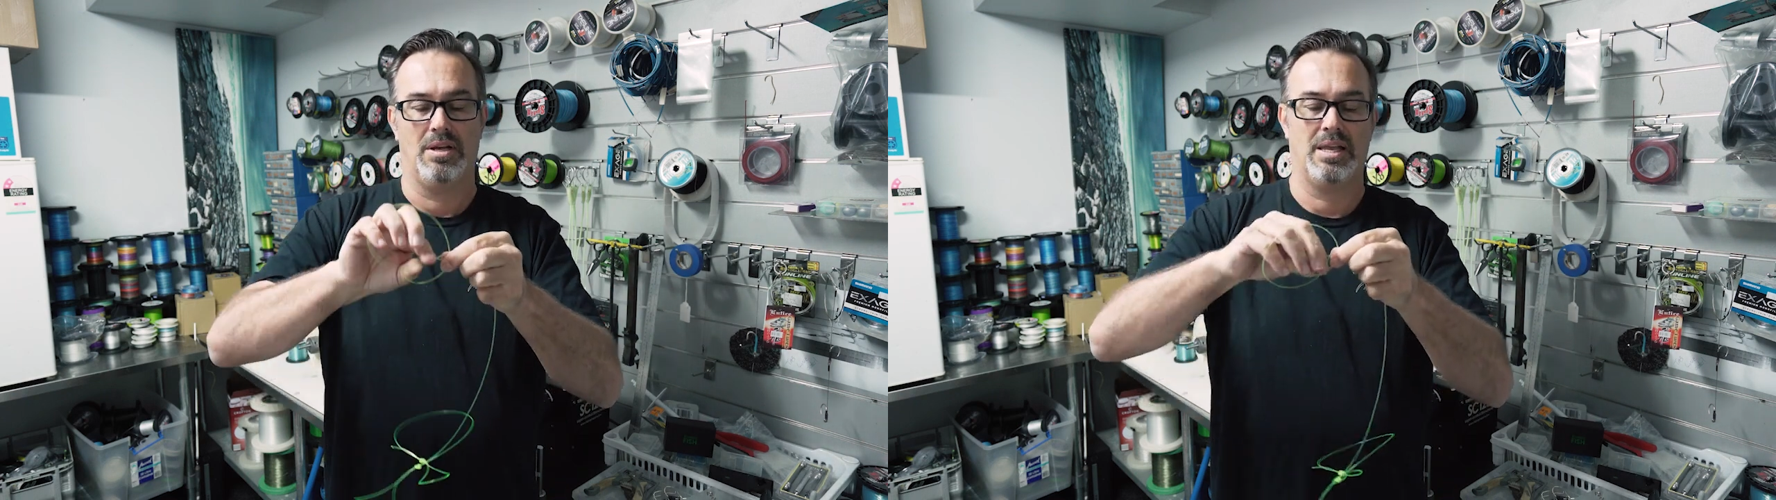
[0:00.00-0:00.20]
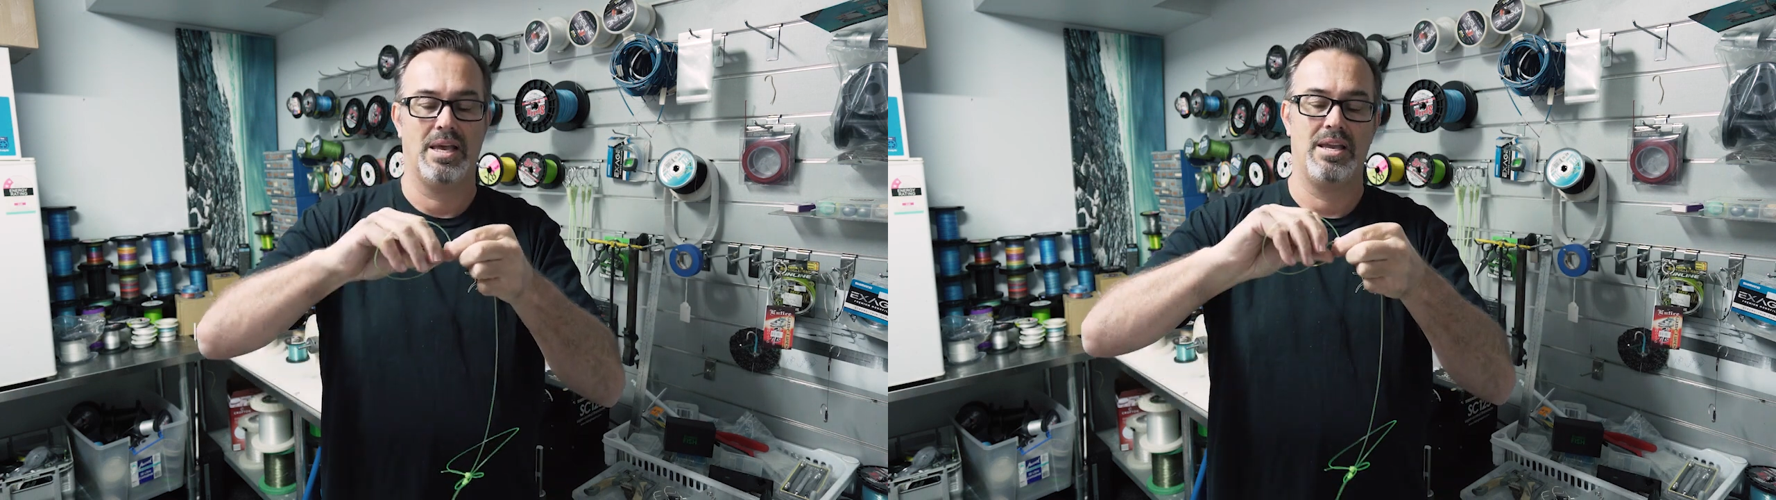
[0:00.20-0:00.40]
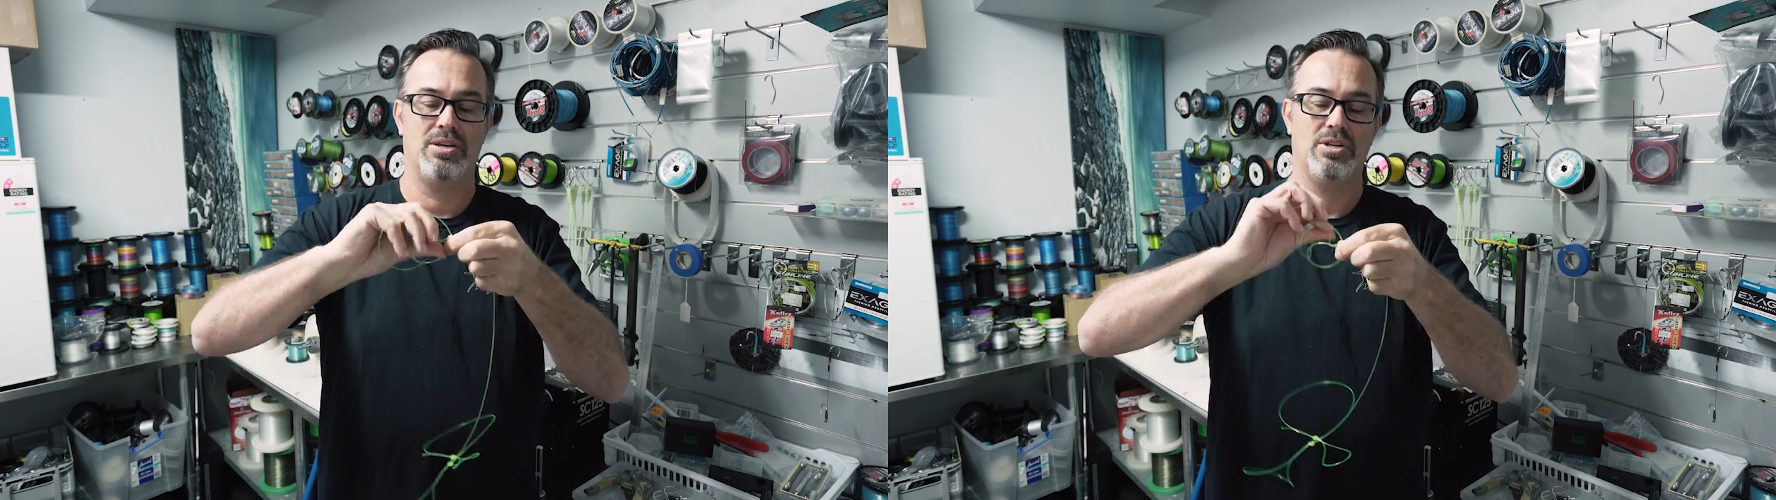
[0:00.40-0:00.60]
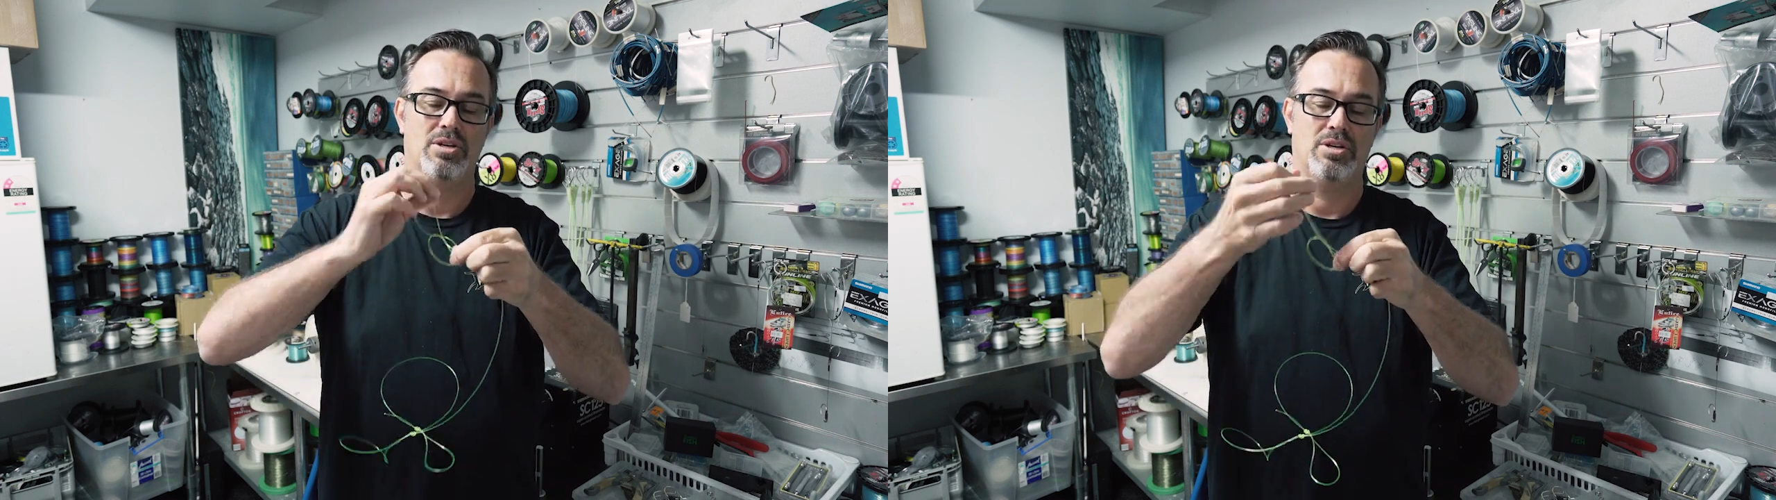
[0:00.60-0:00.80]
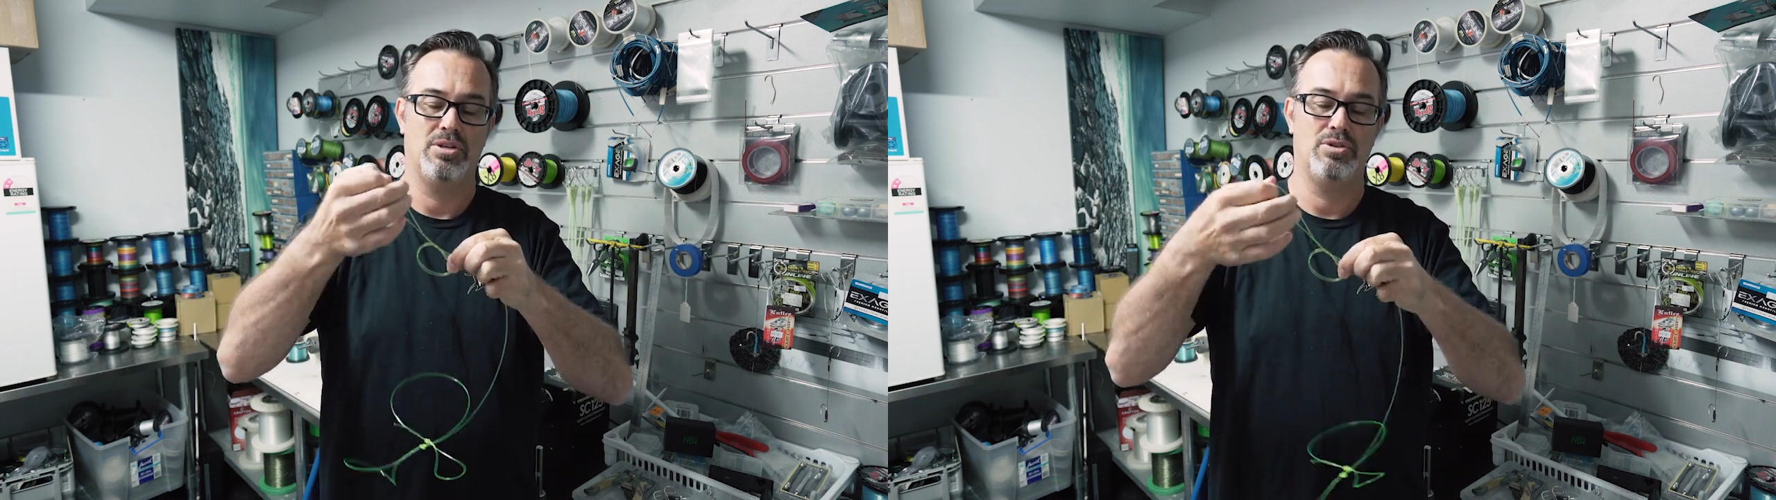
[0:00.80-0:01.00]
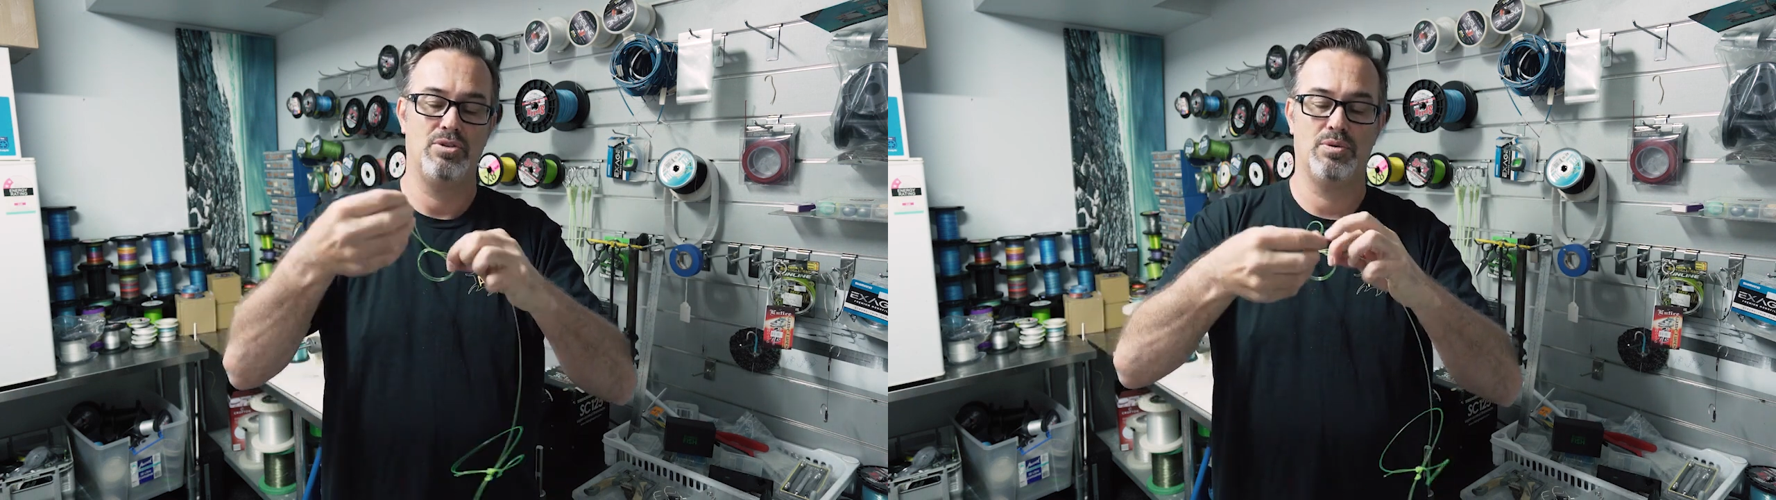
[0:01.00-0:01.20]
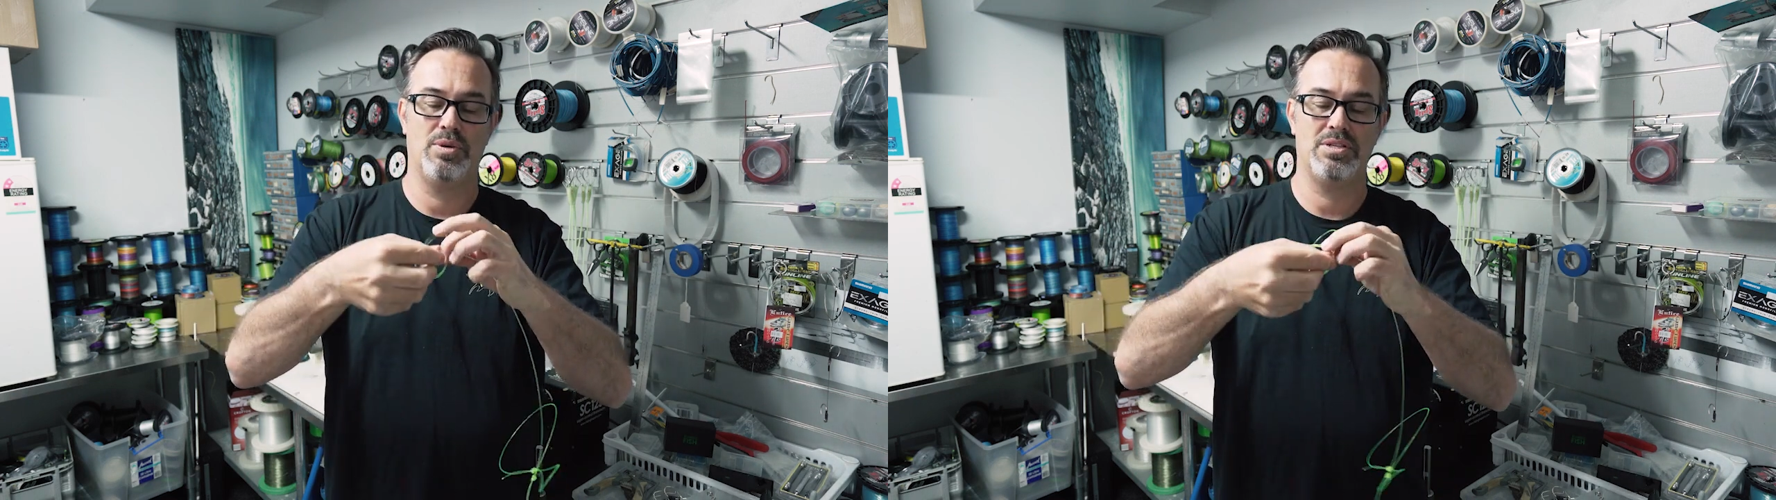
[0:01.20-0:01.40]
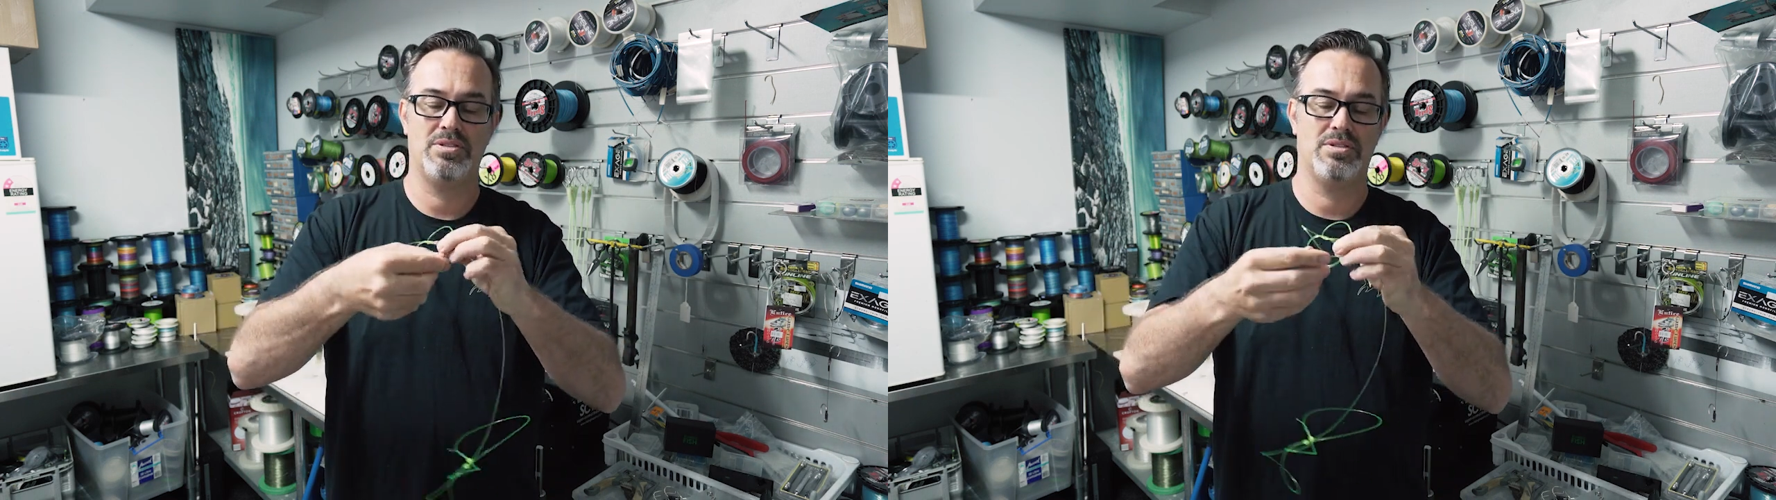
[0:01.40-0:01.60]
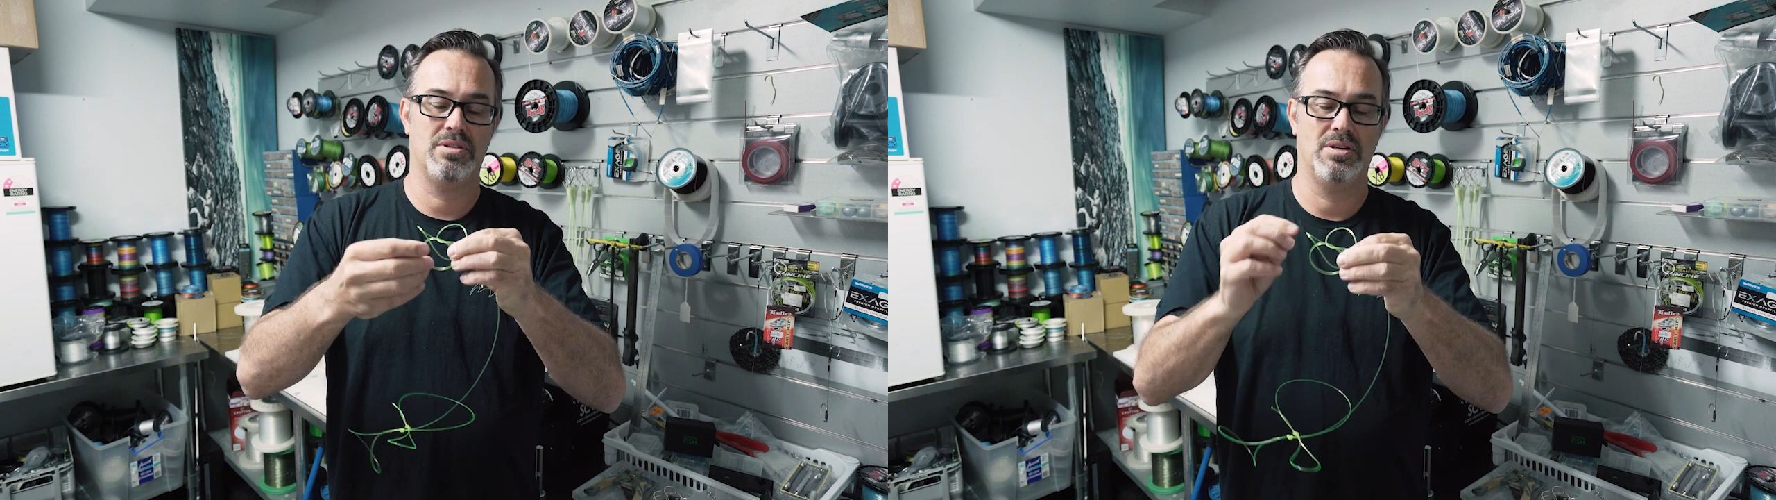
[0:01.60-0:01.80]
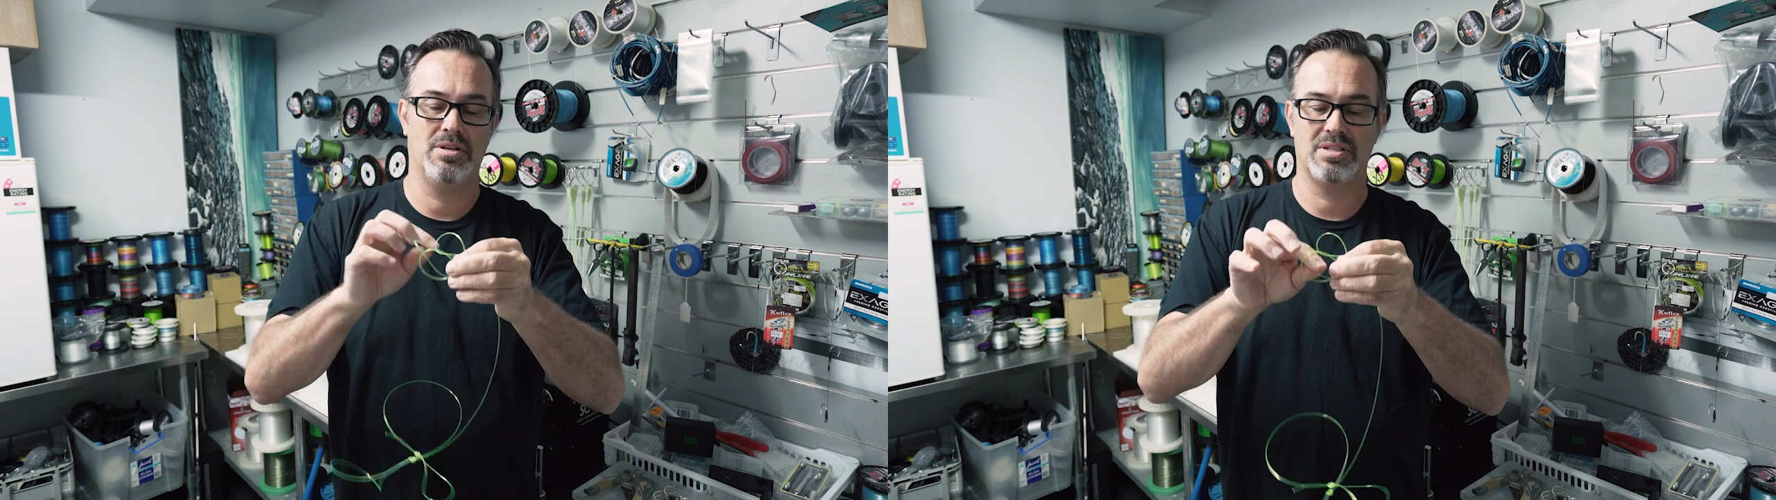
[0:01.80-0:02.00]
again, 2 twists.